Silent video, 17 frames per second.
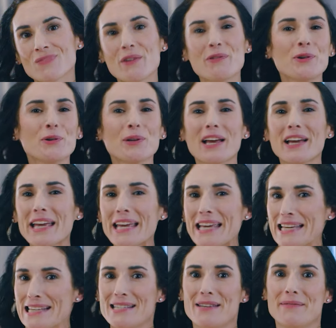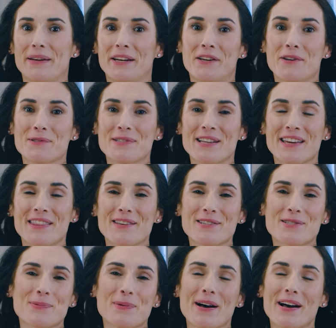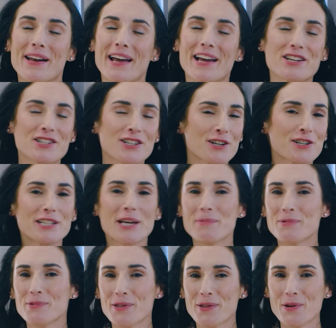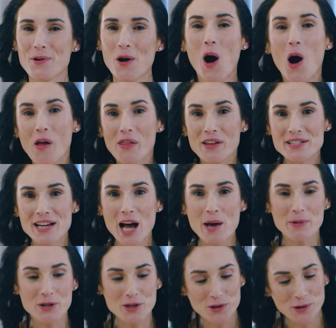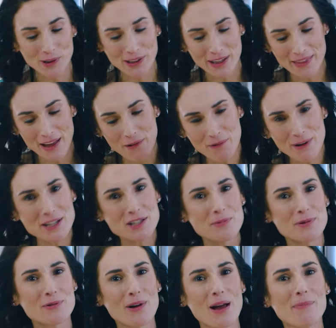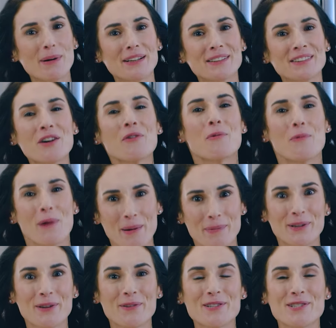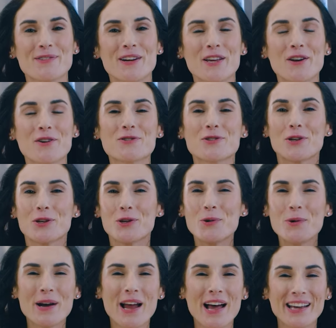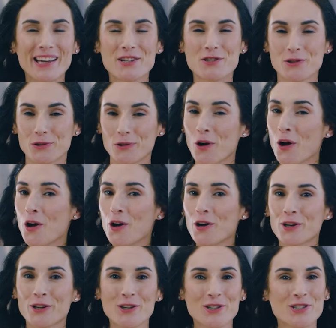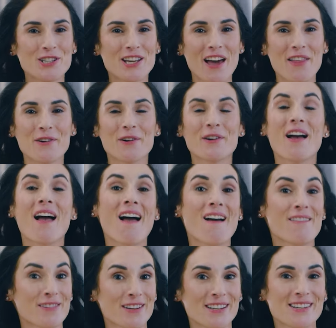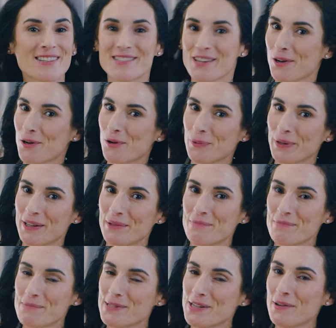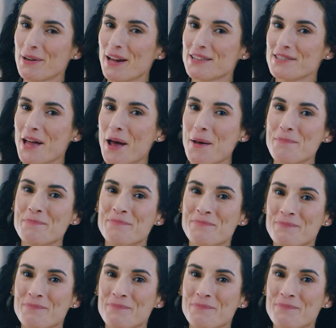If you like easy videos like this one, I share tips with you all the time. Make sure you click that red subscribe button right below this video so you and I get to cook together every single week. See you next time.